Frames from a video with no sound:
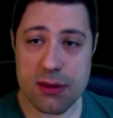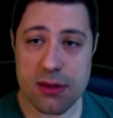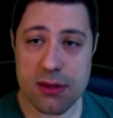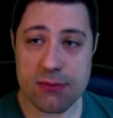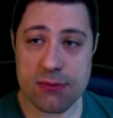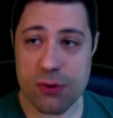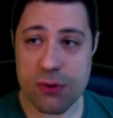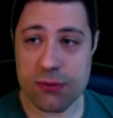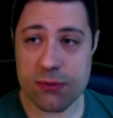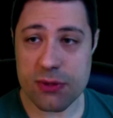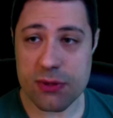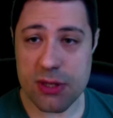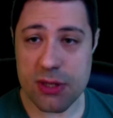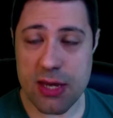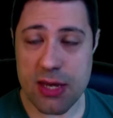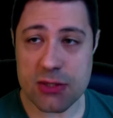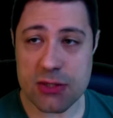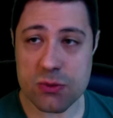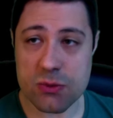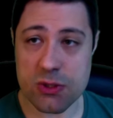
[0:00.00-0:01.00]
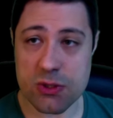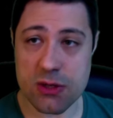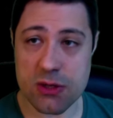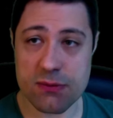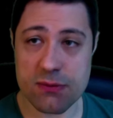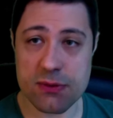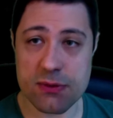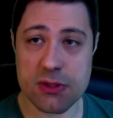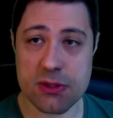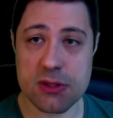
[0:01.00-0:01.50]
involve TAs
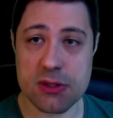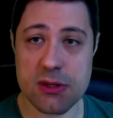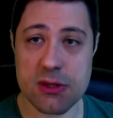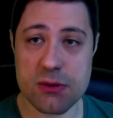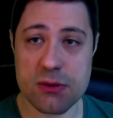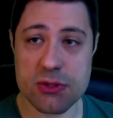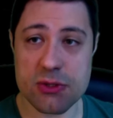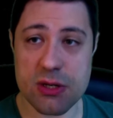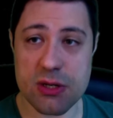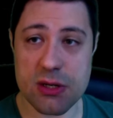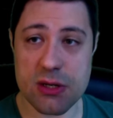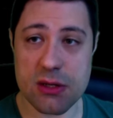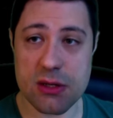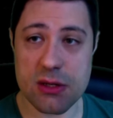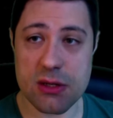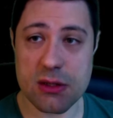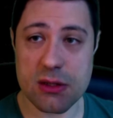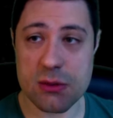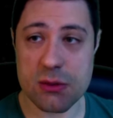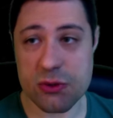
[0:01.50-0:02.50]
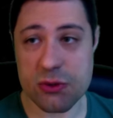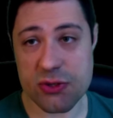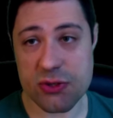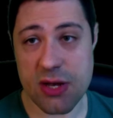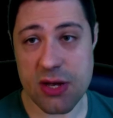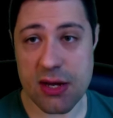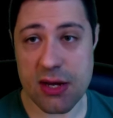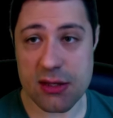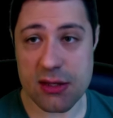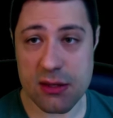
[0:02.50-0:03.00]
whenever there was a
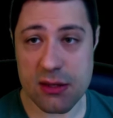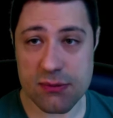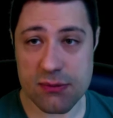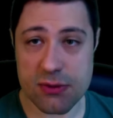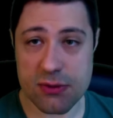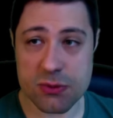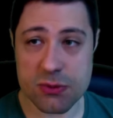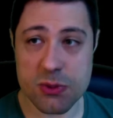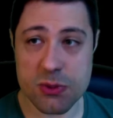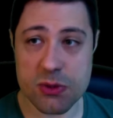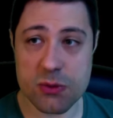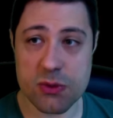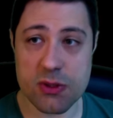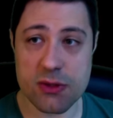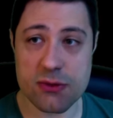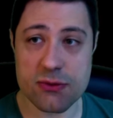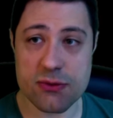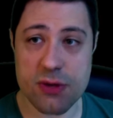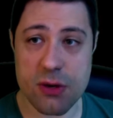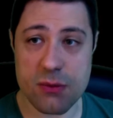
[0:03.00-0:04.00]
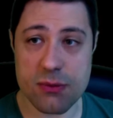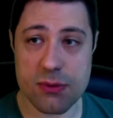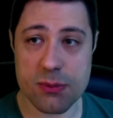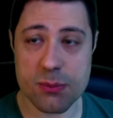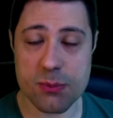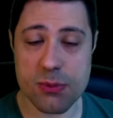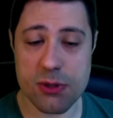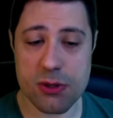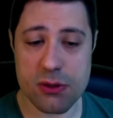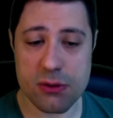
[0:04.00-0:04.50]
high difference between self
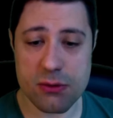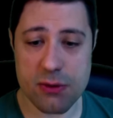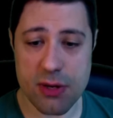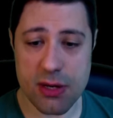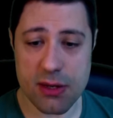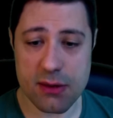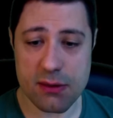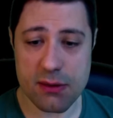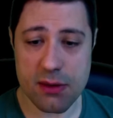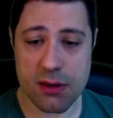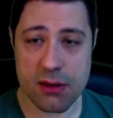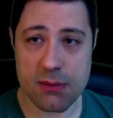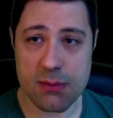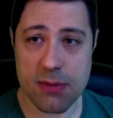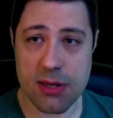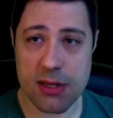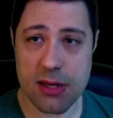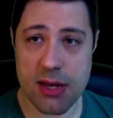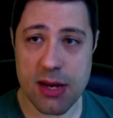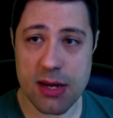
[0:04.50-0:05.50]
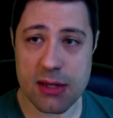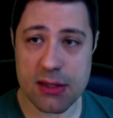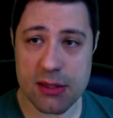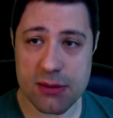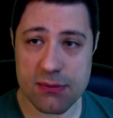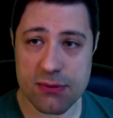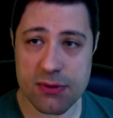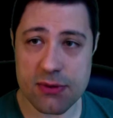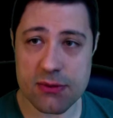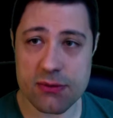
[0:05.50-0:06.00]
and peer grade. And by high
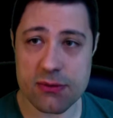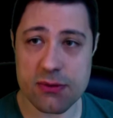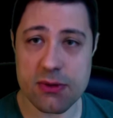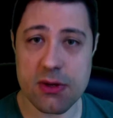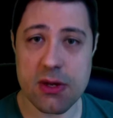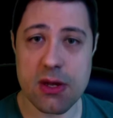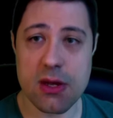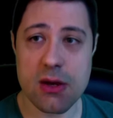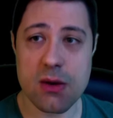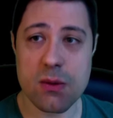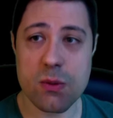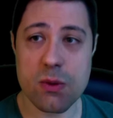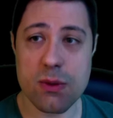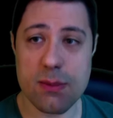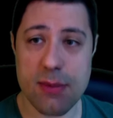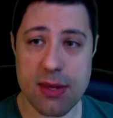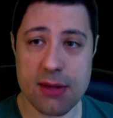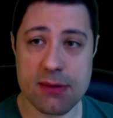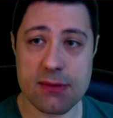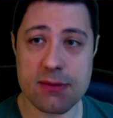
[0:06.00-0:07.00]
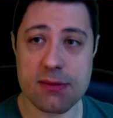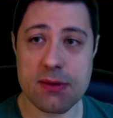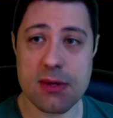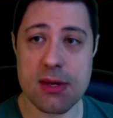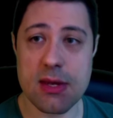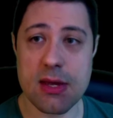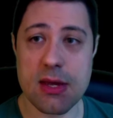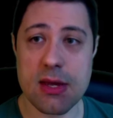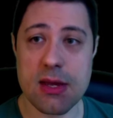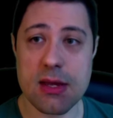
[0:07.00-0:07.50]
difference, we meant
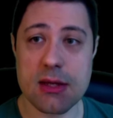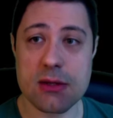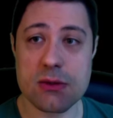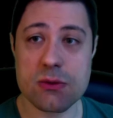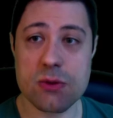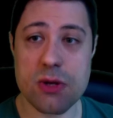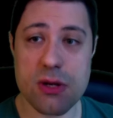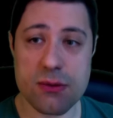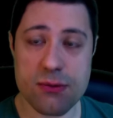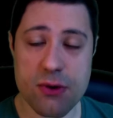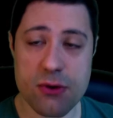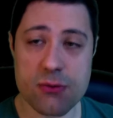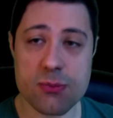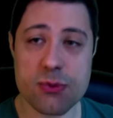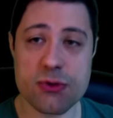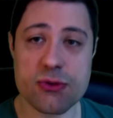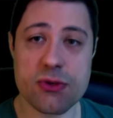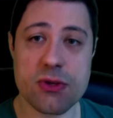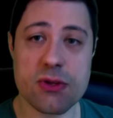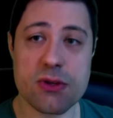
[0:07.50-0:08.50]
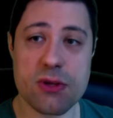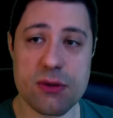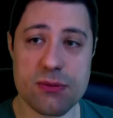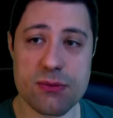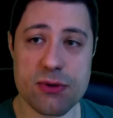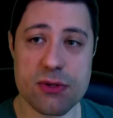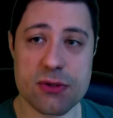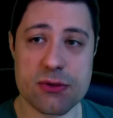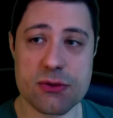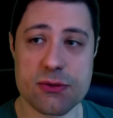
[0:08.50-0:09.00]
25%
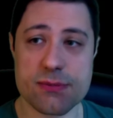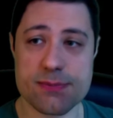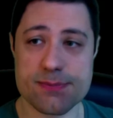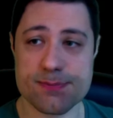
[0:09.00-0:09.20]
difference.